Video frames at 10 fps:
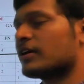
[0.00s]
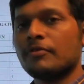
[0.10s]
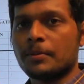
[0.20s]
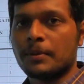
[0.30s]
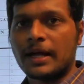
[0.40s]

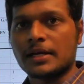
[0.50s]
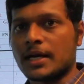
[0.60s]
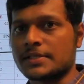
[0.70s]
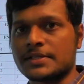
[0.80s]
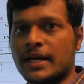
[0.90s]
from ca
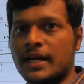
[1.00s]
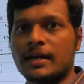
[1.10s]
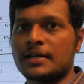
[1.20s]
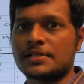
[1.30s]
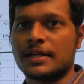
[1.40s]
cost
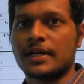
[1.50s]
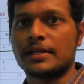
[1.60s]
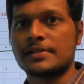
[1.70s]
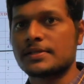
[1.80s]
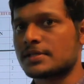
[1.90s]
calculation again
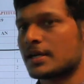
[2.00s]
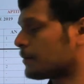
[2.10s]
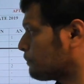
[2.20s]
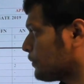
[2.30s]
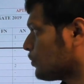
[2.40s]
this is
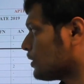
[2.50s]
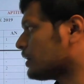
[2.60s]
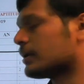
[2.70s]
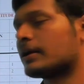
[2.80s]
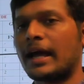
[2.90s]
not purely
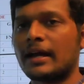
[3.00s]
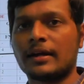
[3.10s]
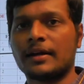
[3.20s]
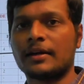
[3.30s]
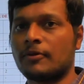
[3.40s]

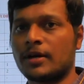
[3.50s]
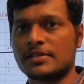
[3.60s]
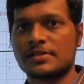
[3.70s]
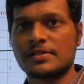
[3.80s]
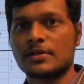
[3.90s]
calculating what is
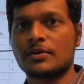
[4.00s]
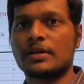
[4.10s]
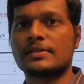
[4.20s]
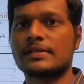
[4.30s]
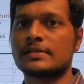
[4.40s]

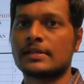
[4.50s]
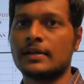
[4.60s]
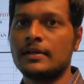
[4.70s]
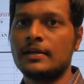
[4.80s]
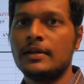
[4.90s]
discount this is a uh,
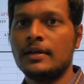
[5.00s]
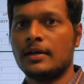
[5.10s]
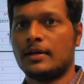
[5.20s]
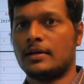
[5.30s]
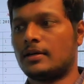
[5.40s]

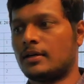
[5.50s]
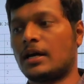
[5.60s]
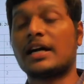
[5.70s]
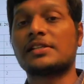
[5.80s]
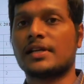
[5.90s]
uh,
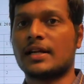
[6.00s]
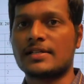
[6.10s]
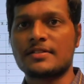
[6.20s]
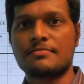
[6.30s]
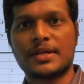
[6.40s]
cost
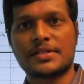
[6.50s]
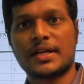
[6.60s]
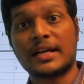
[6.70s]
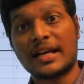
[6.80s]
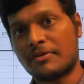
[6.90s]
analysis based
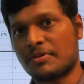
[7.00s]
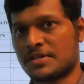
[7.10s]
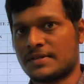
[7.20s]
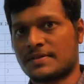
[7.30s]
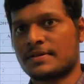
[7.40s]
on
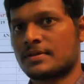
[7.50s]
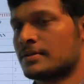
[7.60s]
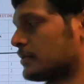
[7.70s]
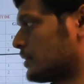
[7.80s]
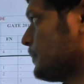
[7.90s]
equations okay